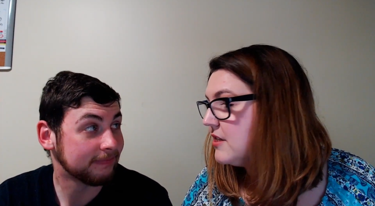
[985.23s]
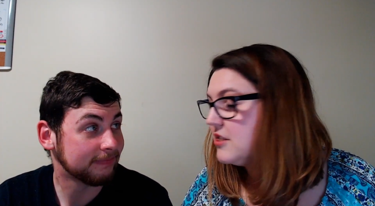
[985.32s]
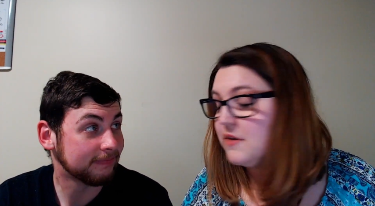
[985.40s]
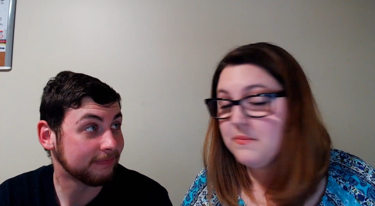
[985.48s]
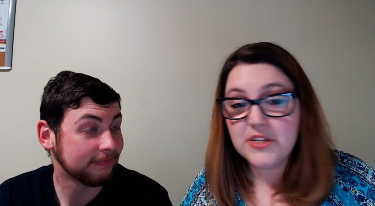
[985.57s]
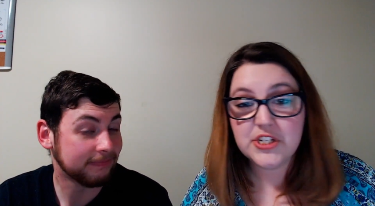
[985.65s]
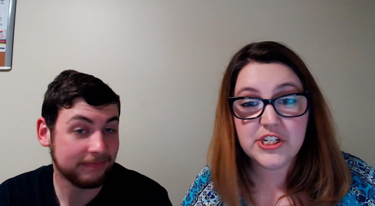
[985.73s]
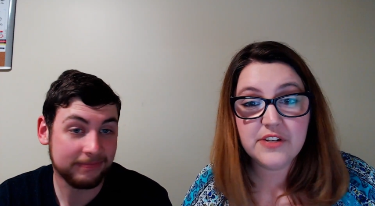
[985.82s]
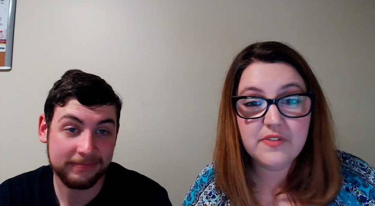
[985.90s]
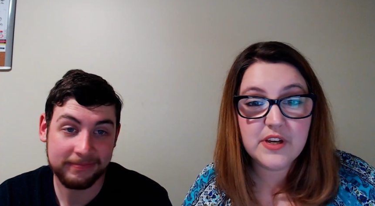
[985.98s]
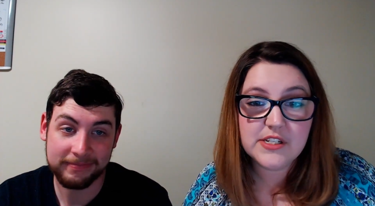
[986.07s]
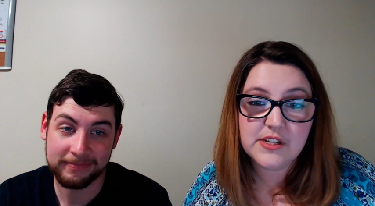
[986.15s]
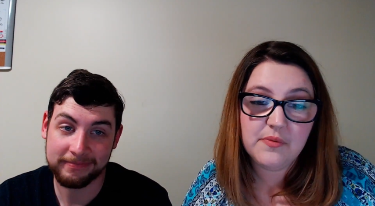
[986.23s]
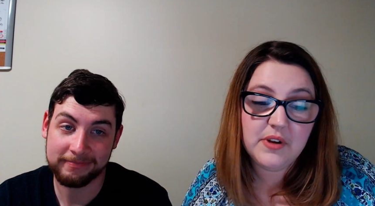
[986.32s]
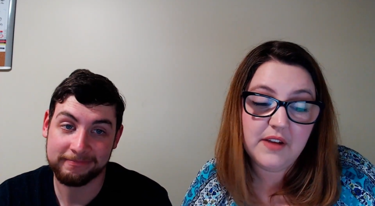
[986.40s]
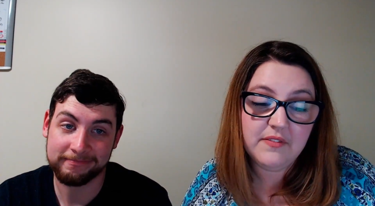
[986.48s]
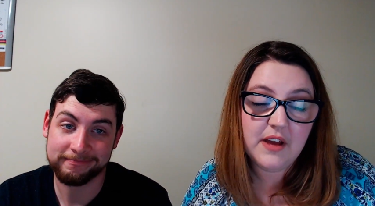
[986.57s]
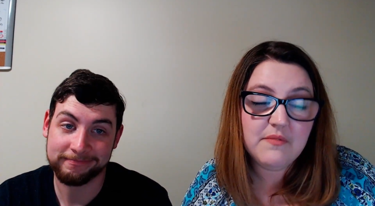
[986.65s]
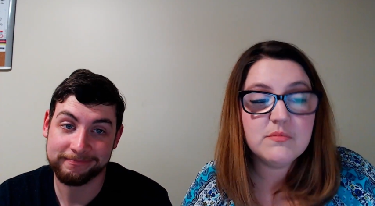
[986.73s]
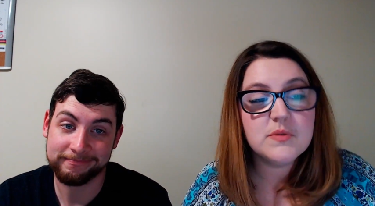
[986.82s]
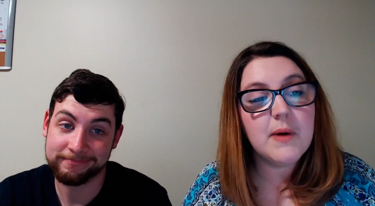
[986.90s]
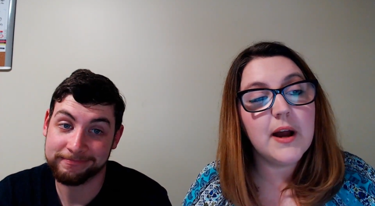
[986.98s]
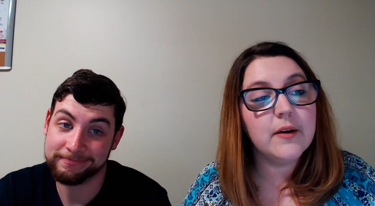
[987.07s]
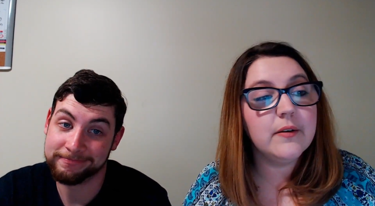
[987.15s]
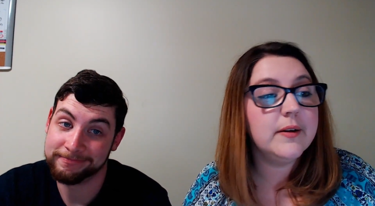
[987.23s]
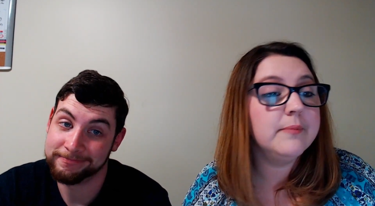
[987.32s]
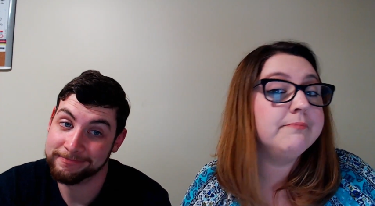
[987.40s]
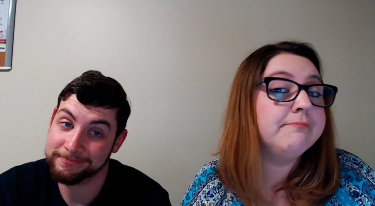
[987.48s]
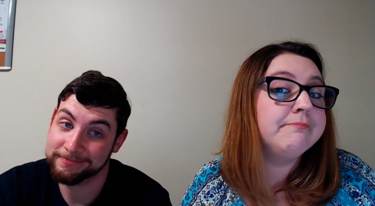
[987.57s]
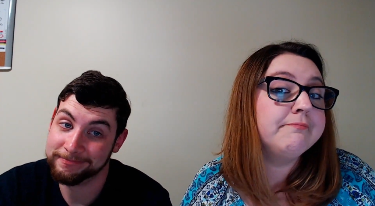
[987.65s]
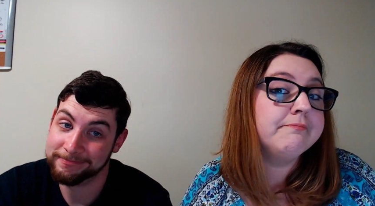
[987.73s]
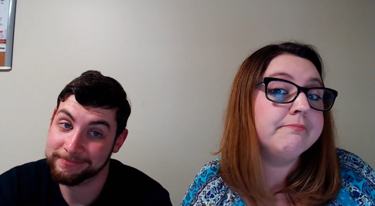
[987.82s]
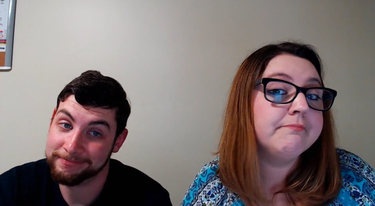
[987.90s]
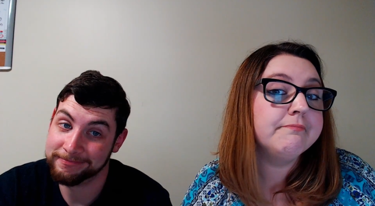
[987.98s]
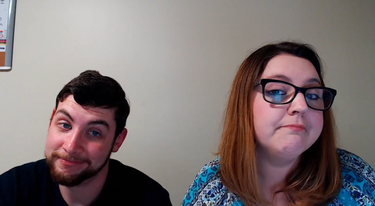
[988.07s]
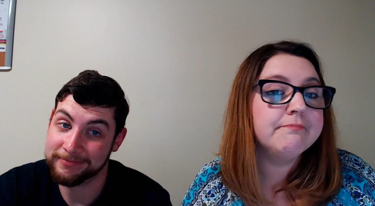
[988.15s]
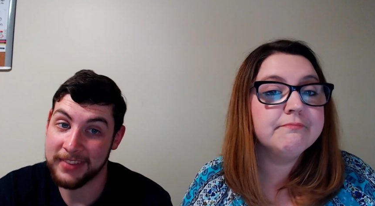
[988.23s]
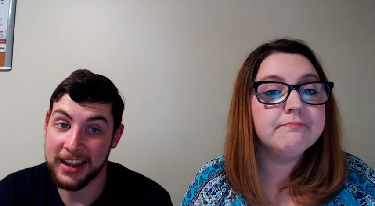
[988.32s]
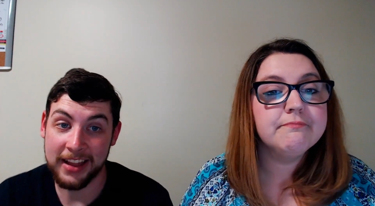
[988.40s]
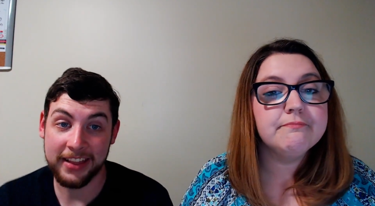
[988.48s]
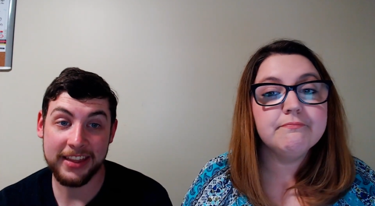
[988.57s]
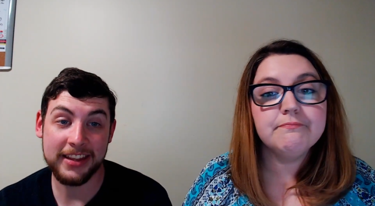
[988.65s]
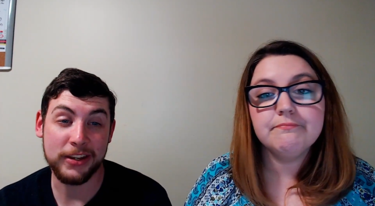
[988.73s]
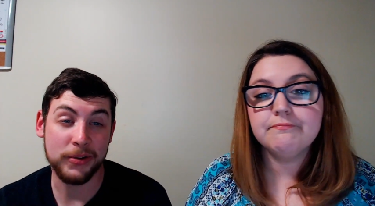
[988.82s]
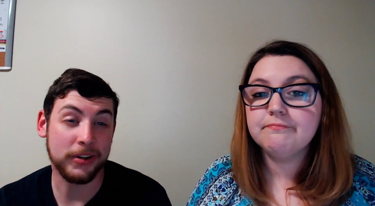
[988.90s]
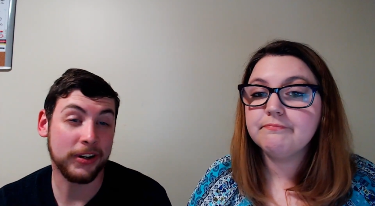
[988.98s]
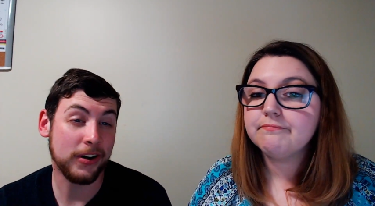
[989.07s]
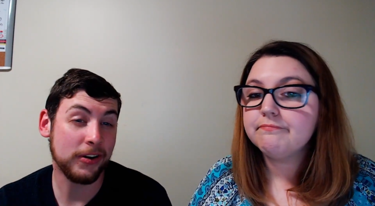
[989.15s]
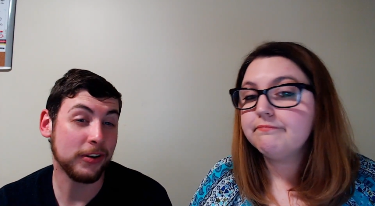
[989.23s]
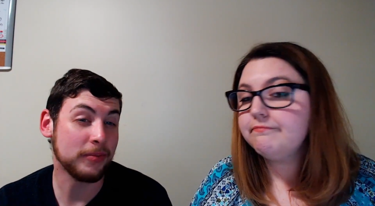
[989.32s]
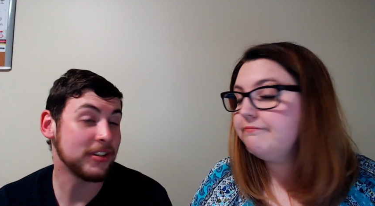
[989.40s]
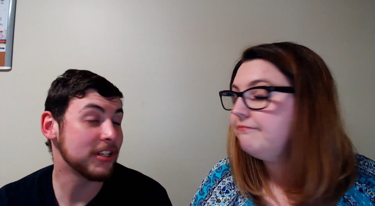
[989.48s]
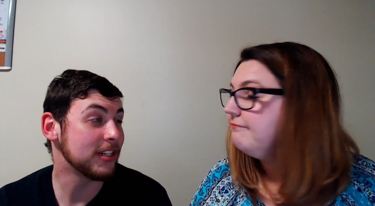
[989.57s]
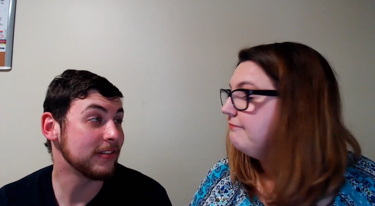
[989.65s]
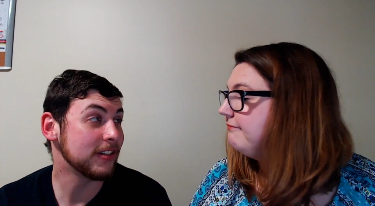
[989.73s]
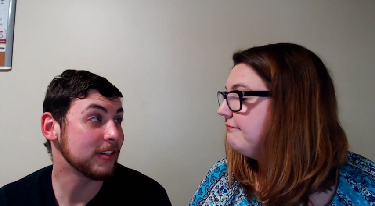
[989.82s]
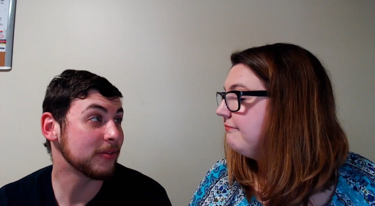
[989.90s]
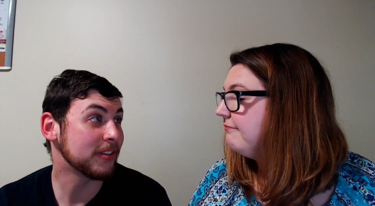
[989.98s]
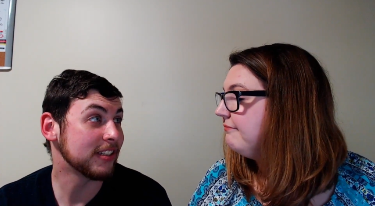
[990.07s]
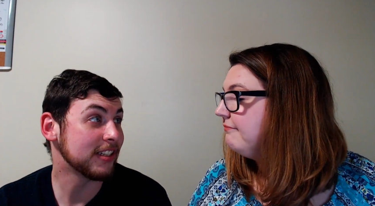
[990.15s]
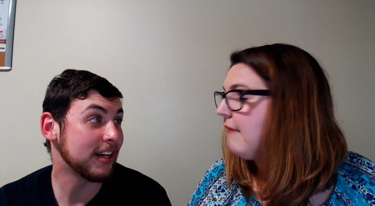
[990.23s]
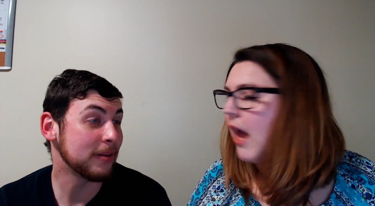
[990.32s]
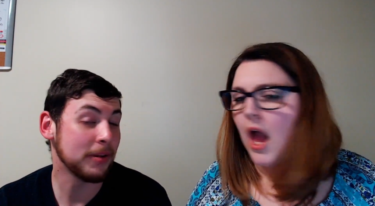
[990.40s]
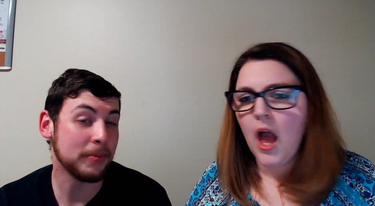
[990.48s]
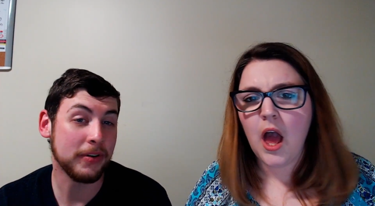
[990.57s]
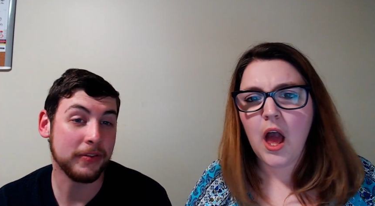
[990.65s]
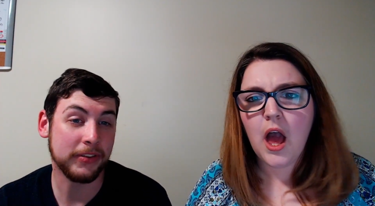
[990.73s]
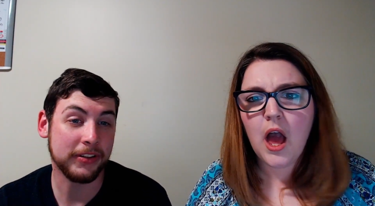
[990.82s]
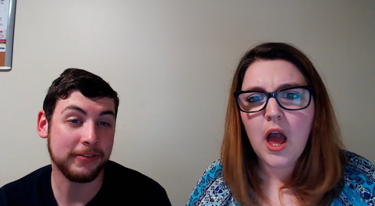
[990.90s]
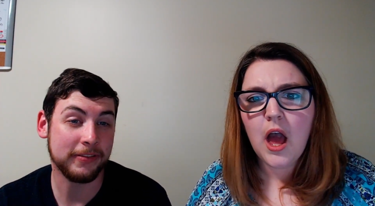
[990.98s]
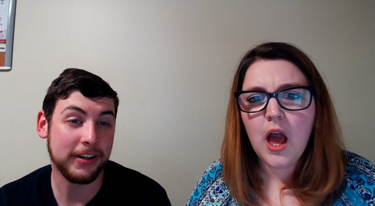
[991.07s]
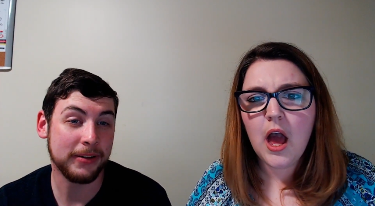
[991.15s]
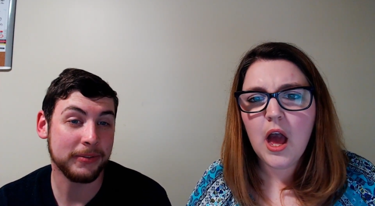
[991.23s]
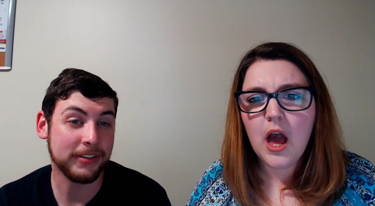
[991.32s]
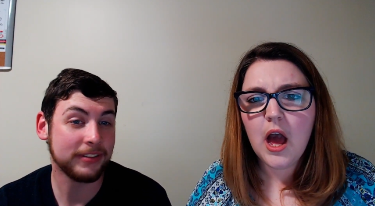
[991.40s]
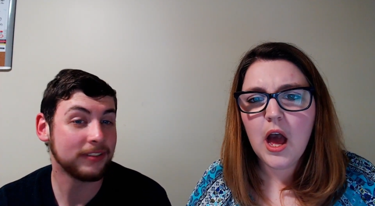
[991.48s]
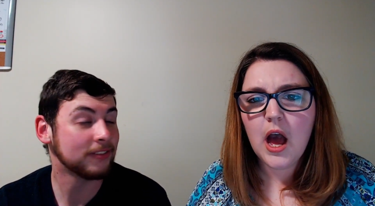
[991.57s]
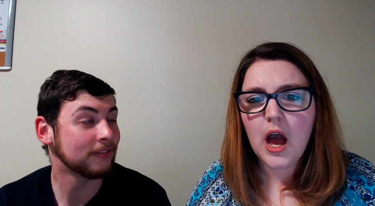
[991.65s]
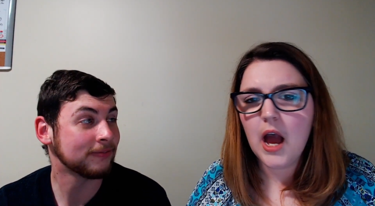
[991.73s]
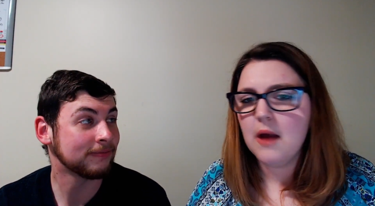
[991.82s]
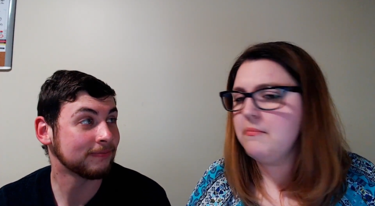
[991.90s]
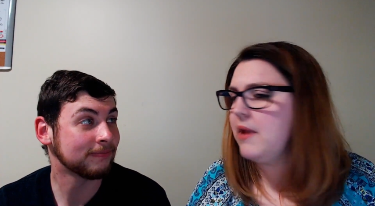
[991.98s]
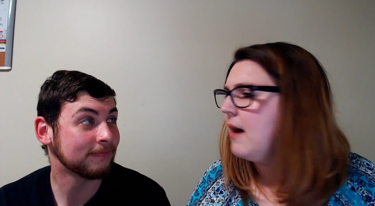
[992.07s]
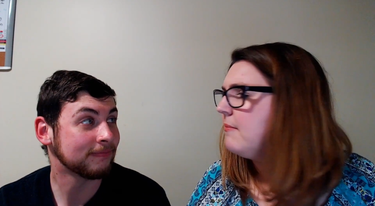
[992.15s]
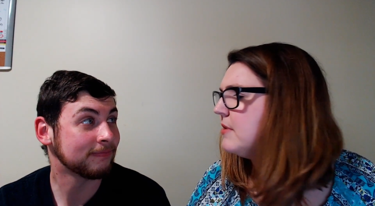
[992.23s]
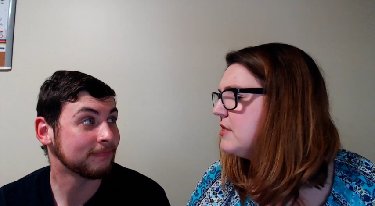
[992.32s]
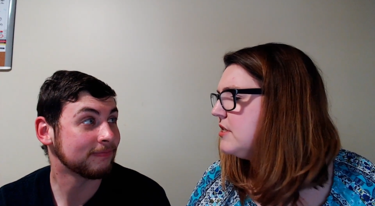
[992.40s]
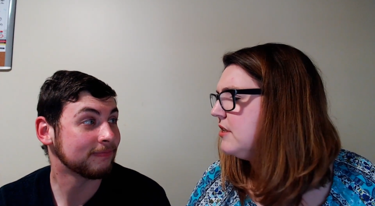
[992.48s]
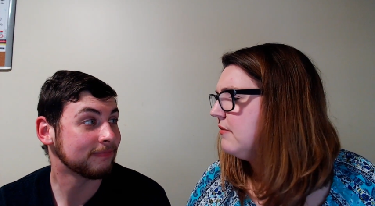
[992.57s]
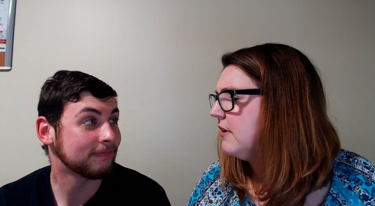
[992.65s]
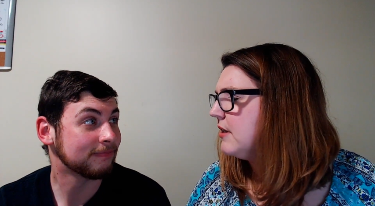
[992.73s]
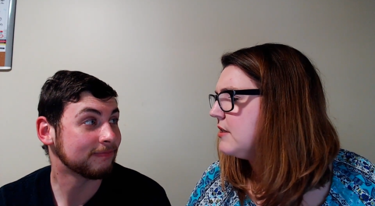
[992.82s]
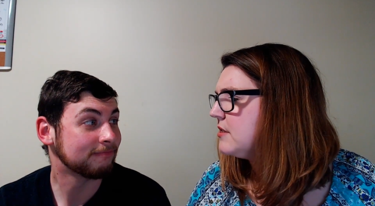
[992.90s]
Speaker 1: so mischievous, I wouldn't have to have him spying on you.
Speaker 2: I think you and Carl are mischievous ones, and I'm the perfectly fine one.
Speaker 1: I am not mischievous.